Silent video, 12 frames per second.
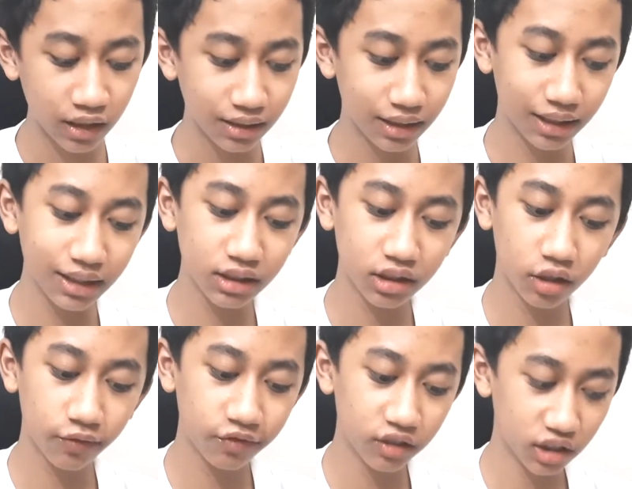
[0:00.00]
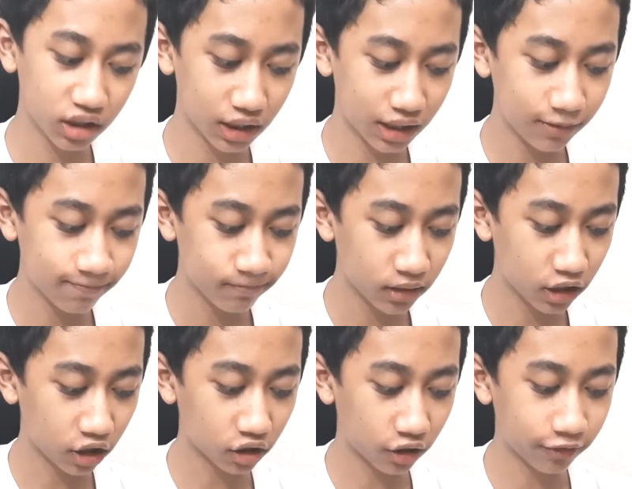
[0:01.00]
There is obviously a
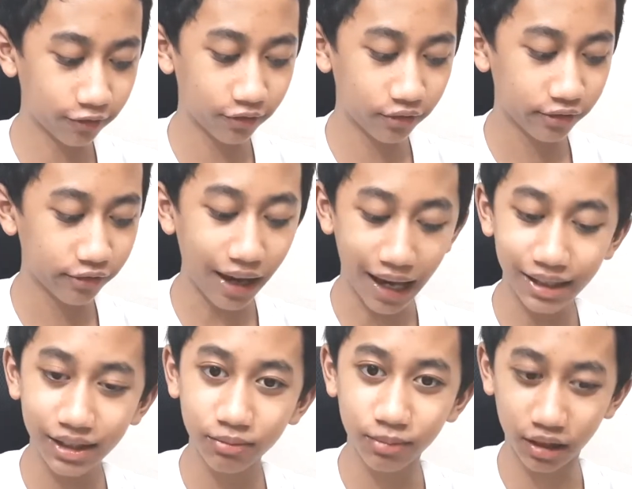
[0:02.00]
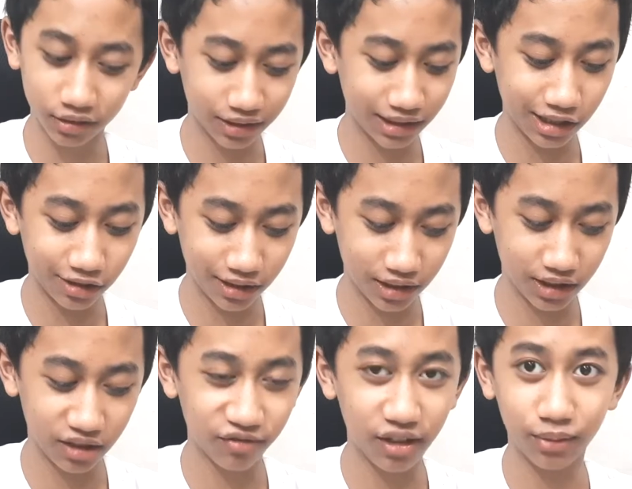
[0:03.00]
lot of fat because this is
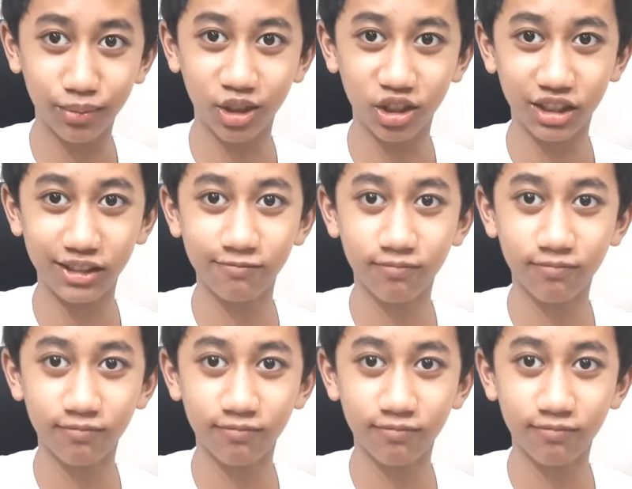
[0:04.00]
the fat portion.